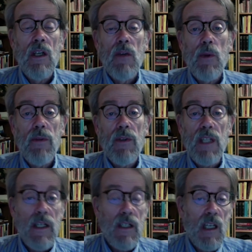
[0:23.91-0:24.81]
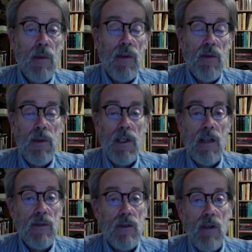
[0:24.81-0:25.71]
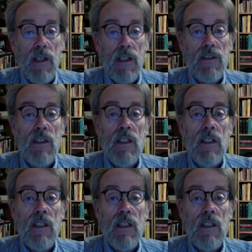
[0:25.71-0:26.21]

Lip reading: with the data coming from the Ivotronics.